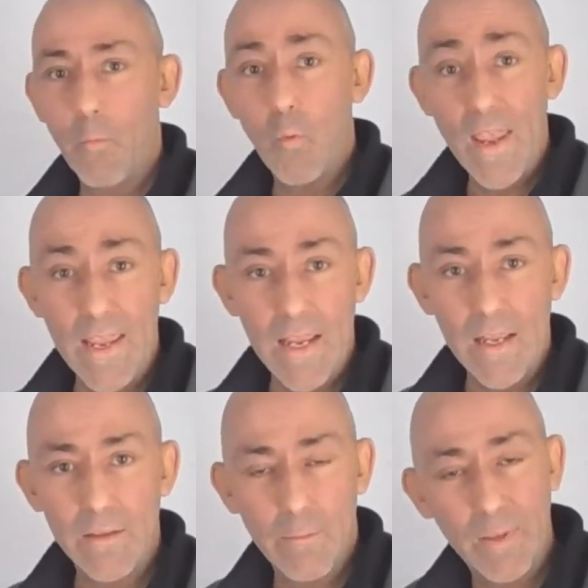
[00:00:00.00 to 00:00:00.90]

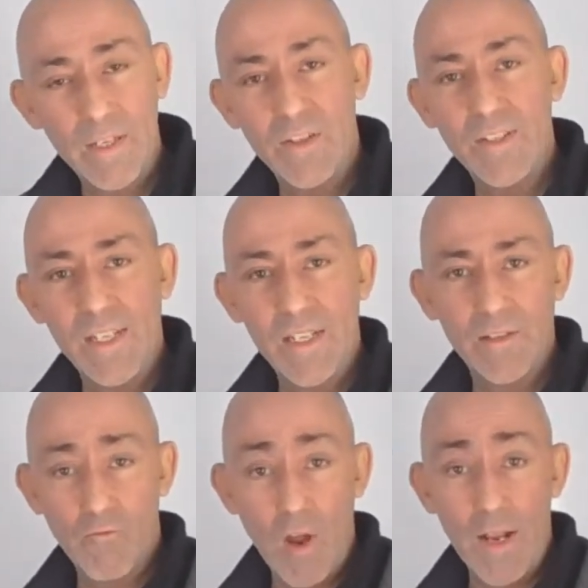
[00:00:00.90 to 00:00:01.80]
way that PGCs
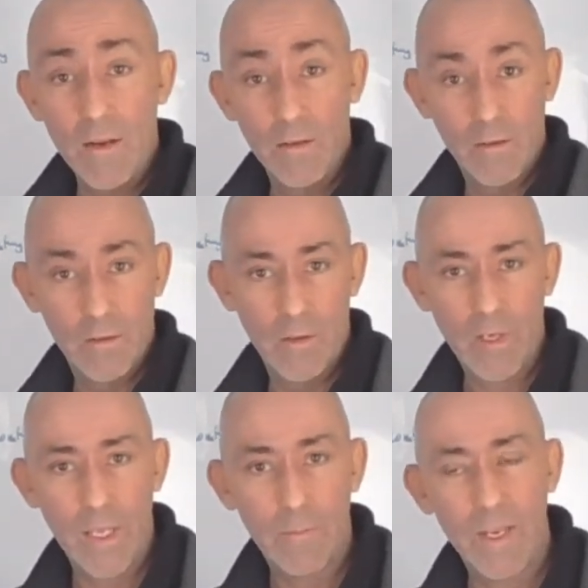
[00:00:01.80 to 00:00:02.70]
are run.
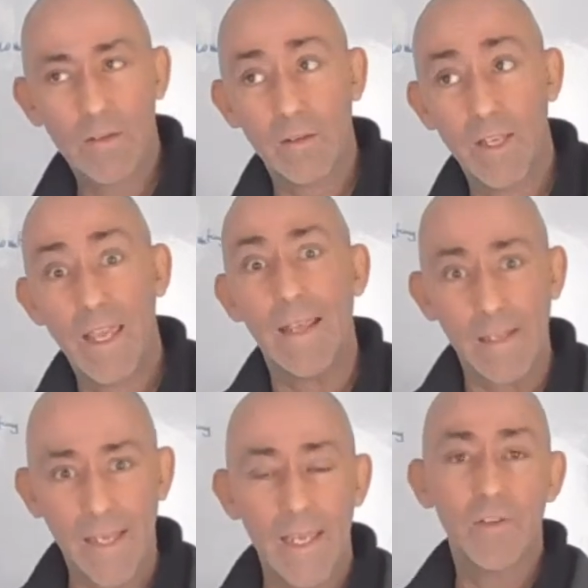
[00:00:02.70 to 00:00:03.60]
Okay, basically
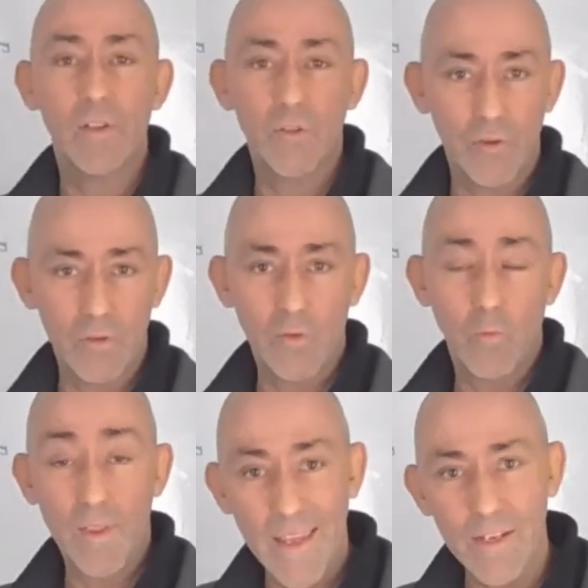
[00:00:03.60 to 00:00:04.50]
engage the students
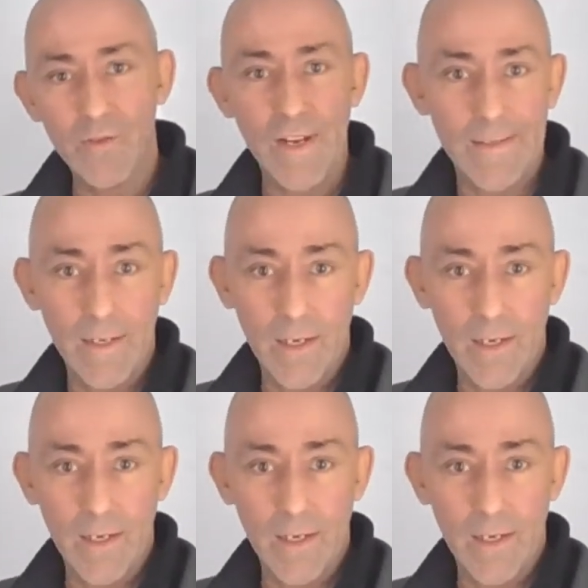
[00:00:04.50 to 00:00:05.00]
with interesting